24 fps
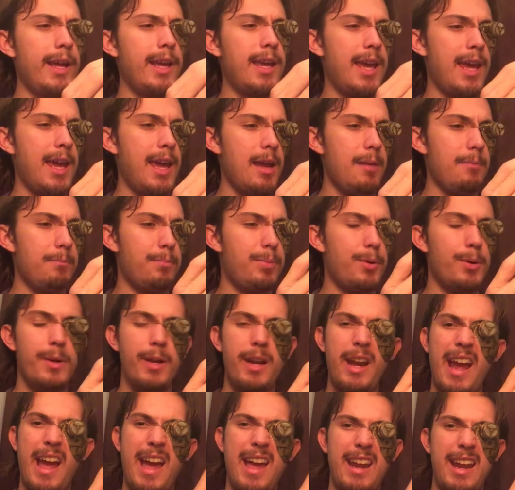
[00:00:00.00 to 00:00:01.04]
I can't put
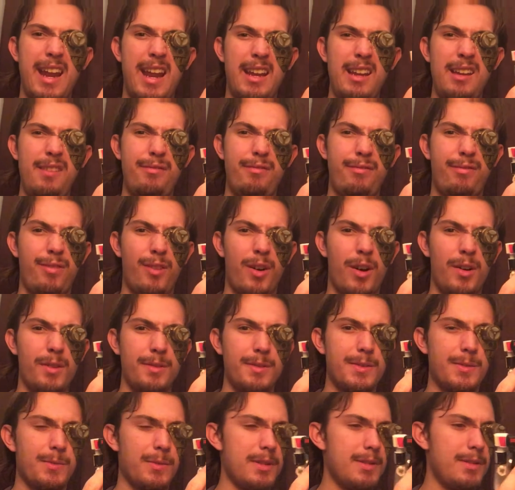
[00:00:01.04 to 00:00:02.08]
it at any
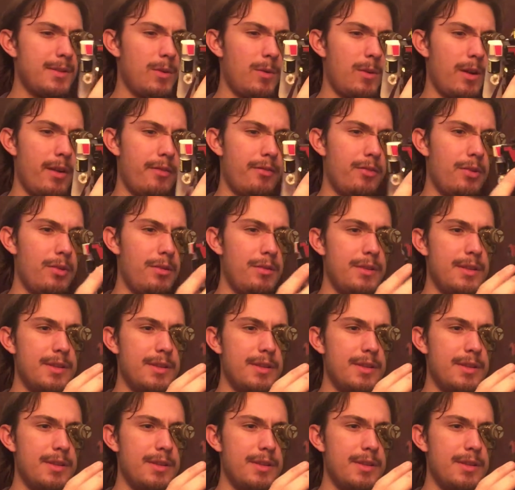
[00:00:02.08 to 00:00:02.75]
faults whatsoever.